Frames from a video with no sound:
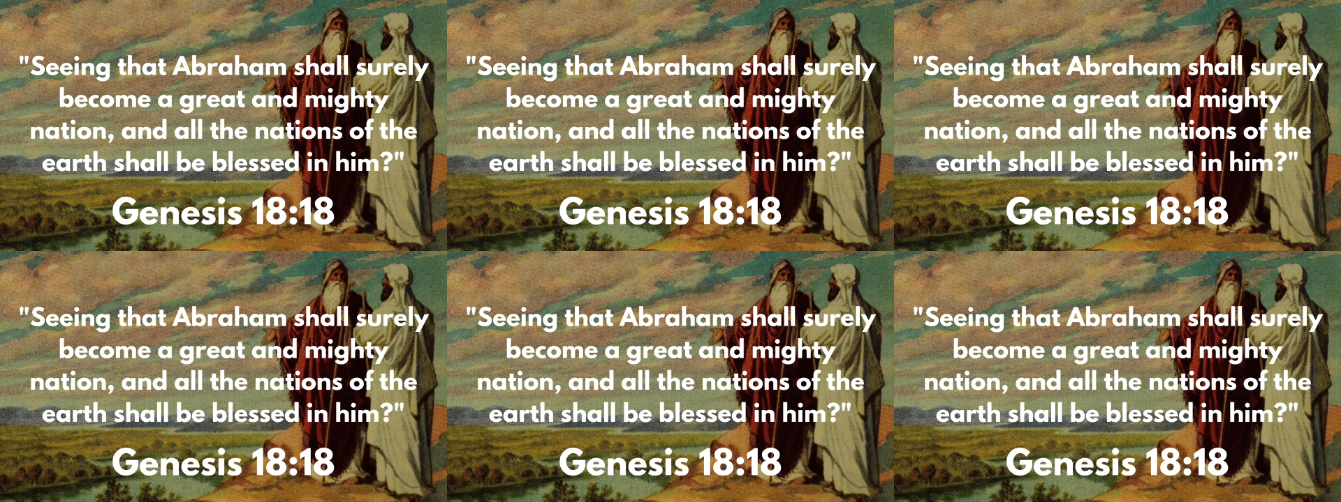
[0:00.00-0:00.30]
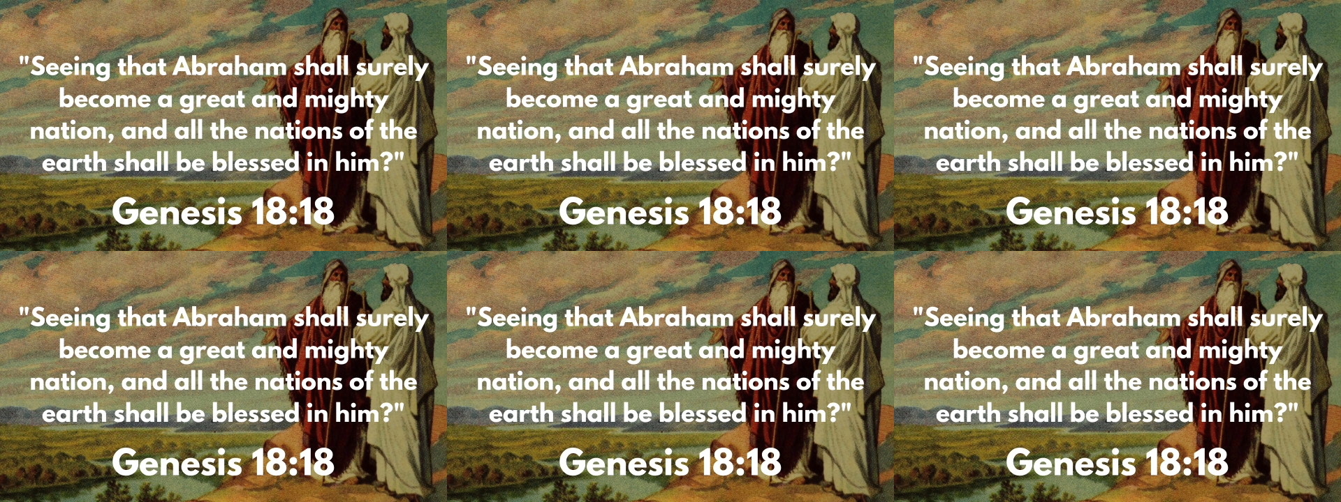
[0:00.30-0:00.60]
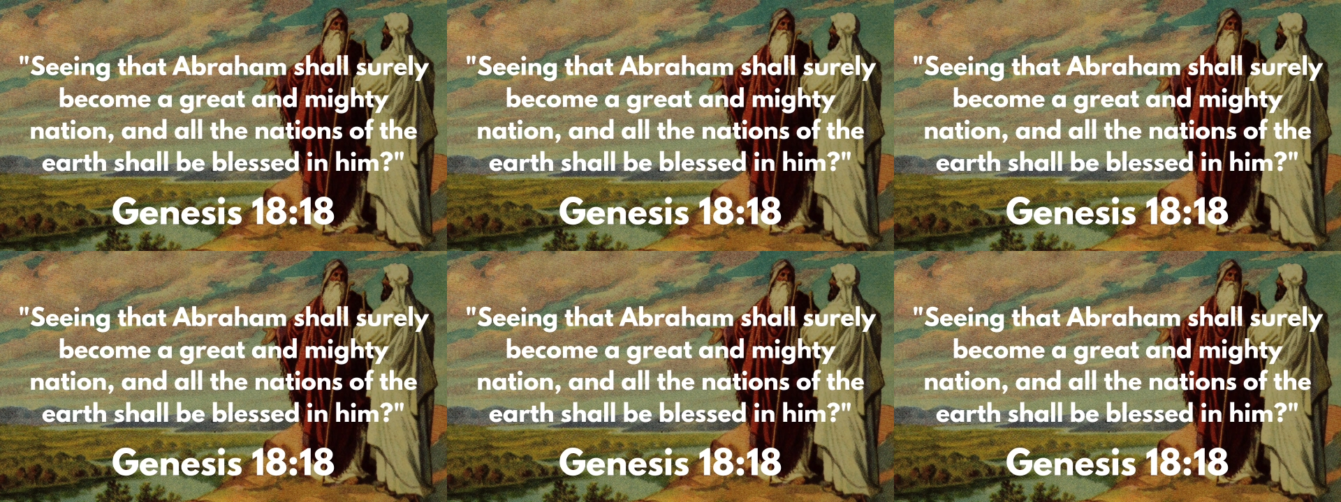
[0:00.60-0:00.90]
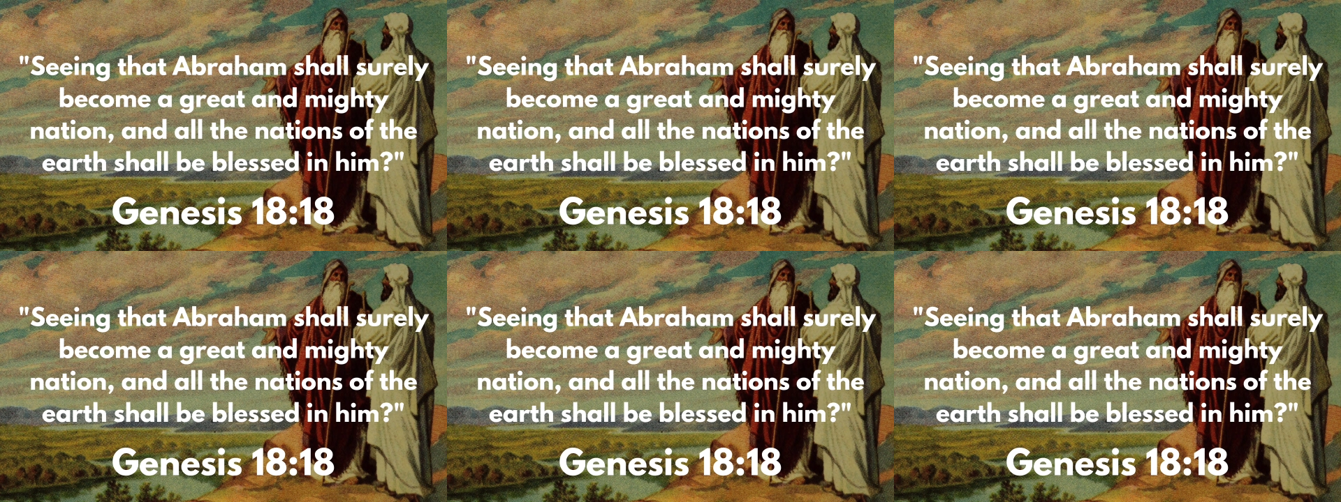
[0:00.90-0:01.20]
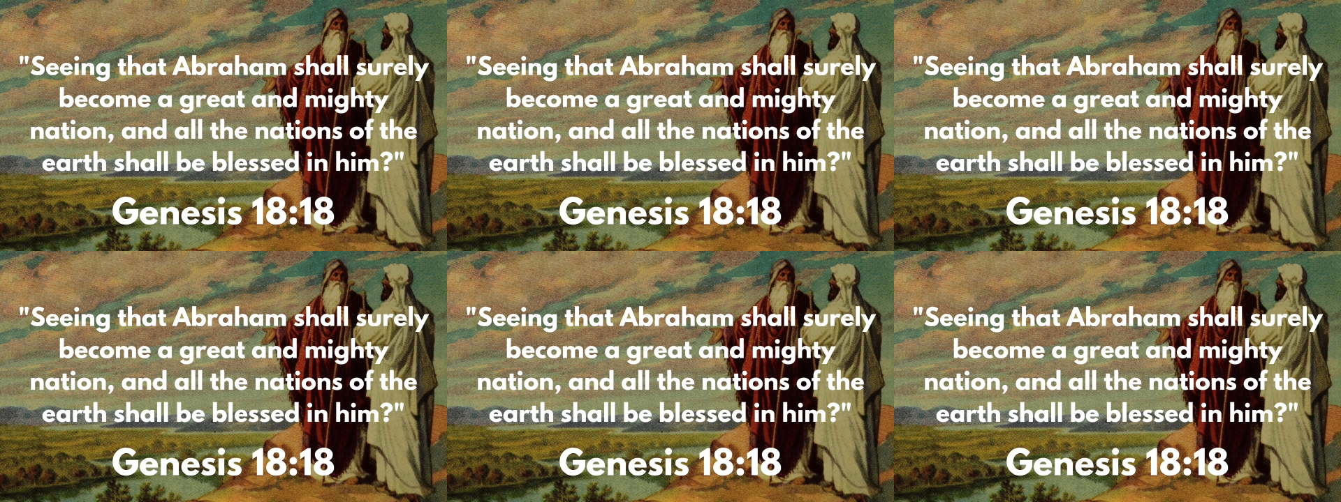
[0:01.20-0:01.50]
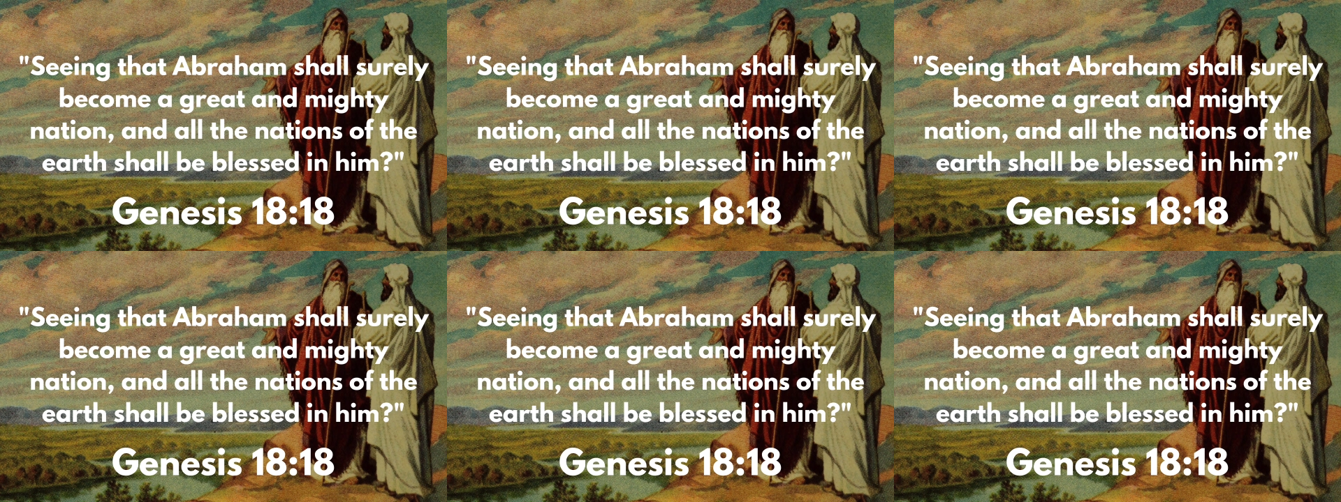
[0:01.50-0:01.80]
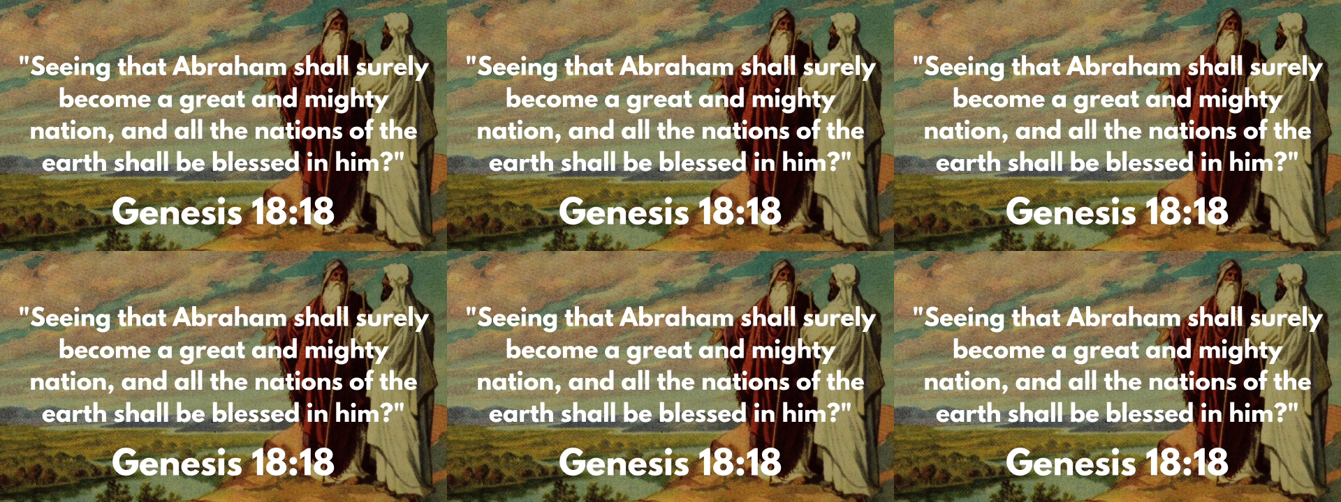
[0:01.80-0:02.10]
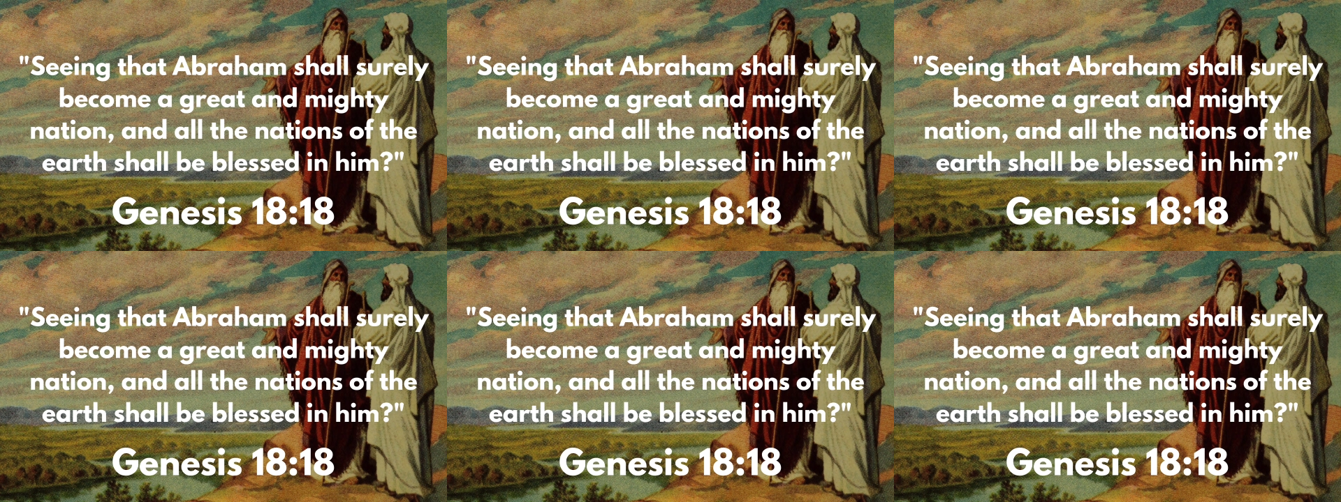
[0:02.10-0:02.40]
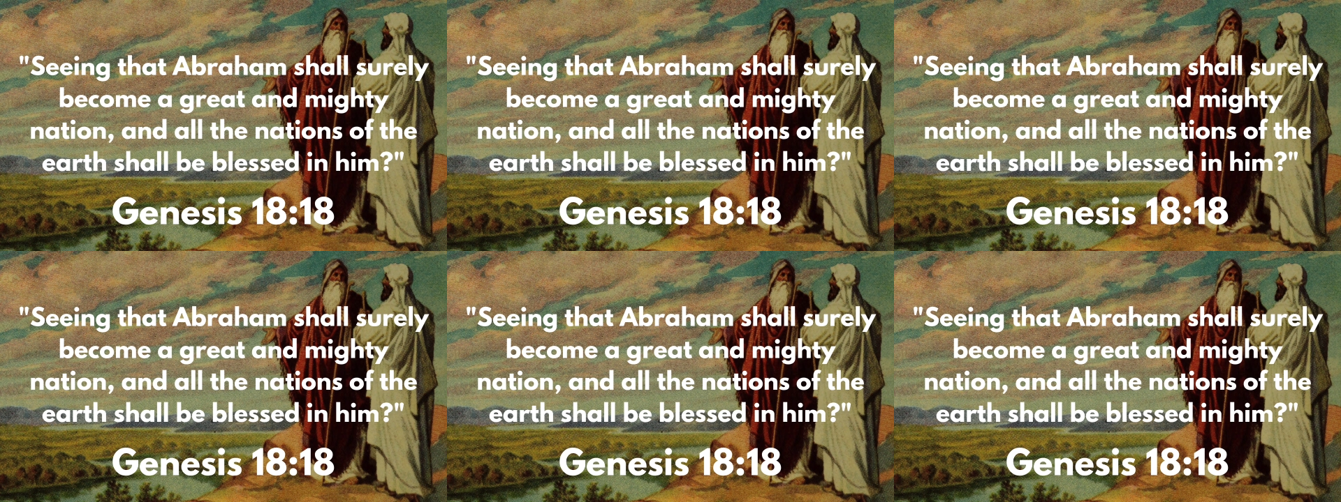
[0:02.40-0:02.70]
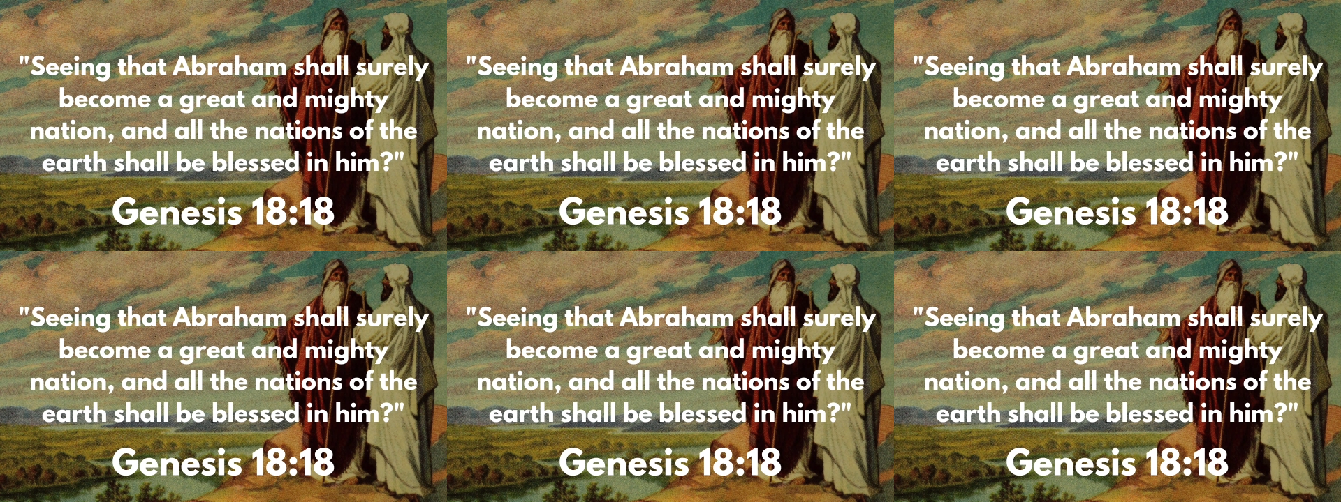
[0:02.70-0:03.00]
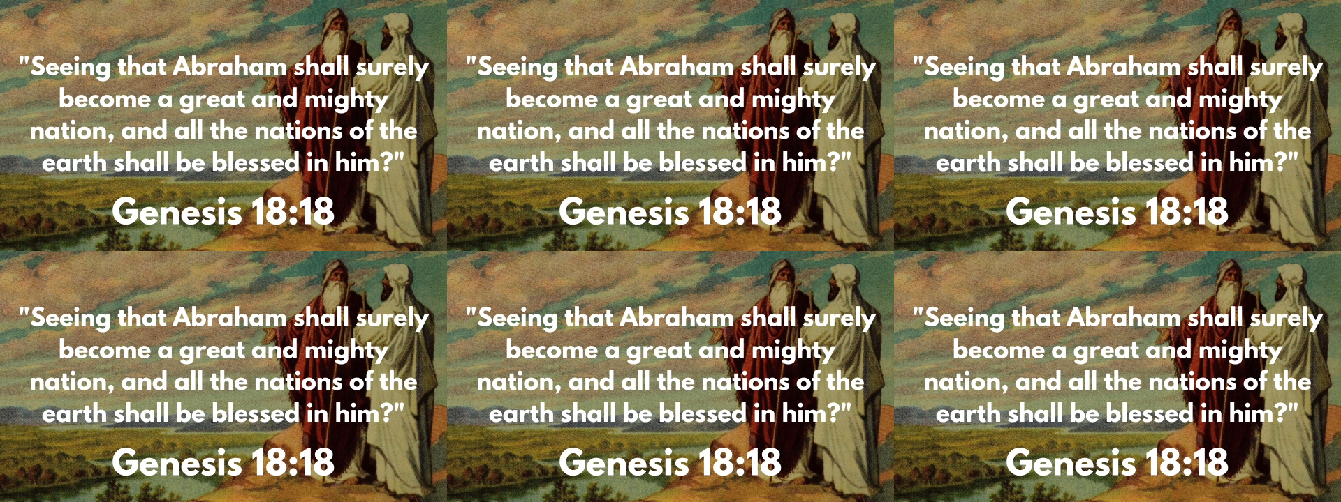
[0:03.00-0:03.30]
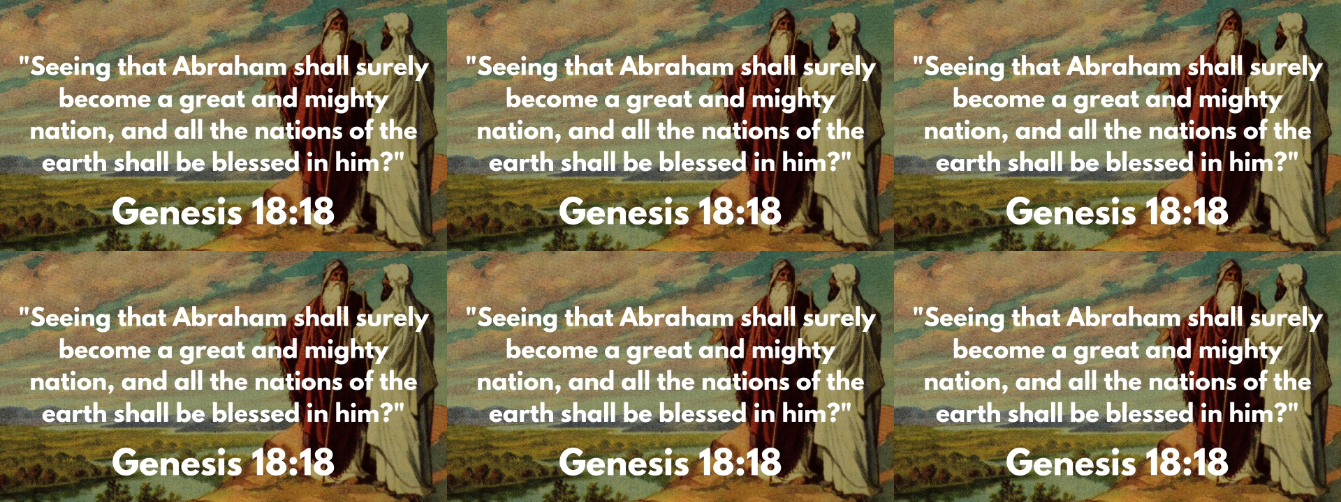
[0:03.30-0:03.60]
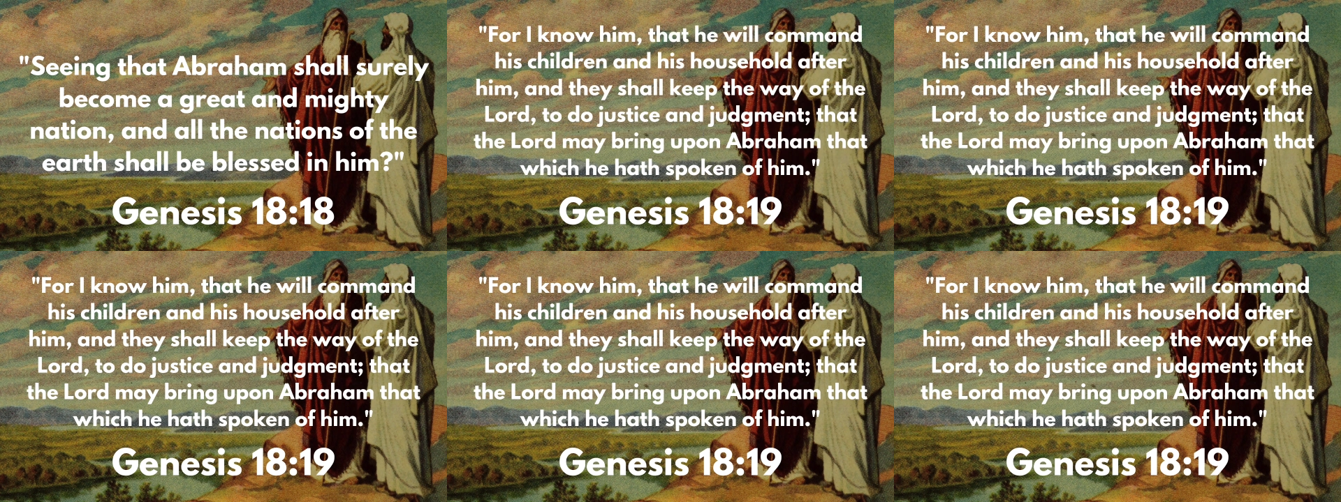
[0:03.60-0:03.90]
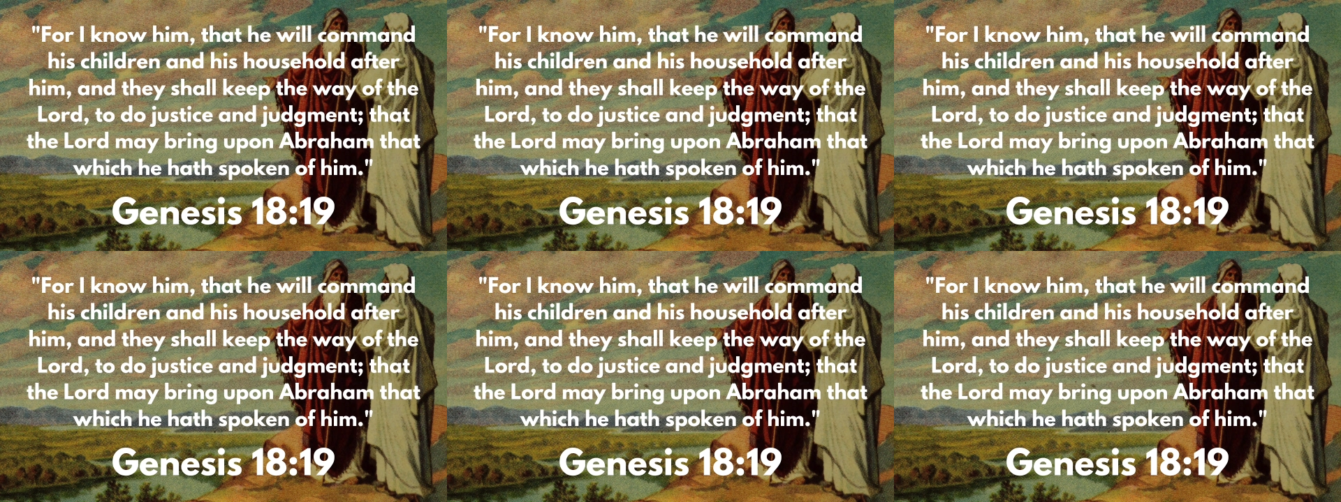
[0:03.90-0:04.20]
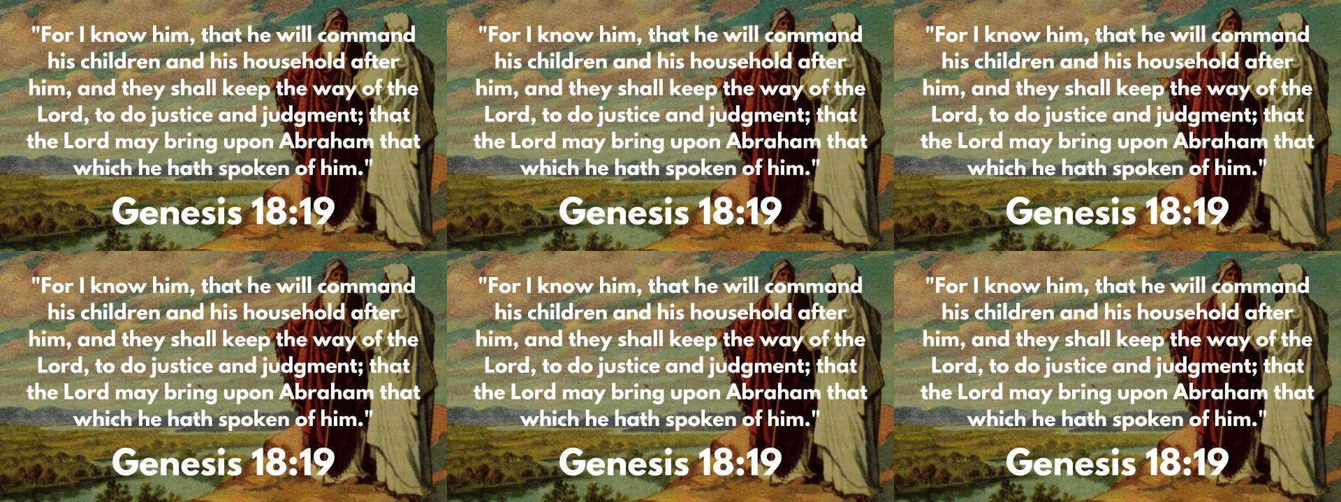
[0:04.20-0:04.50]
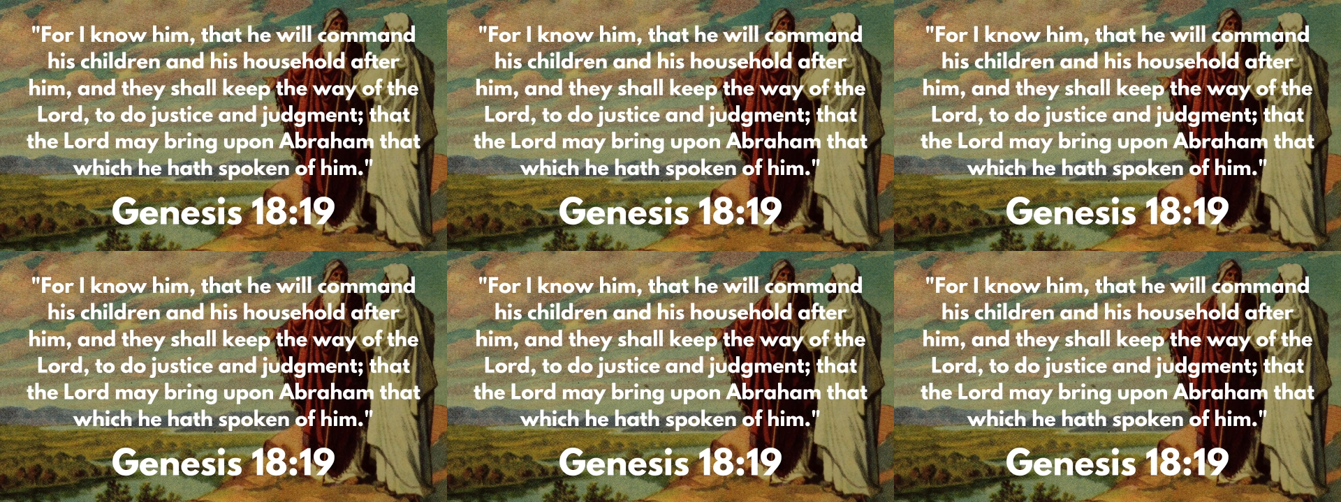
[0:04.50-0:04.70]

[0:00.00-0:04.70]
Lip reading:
[unreadable: no face in view]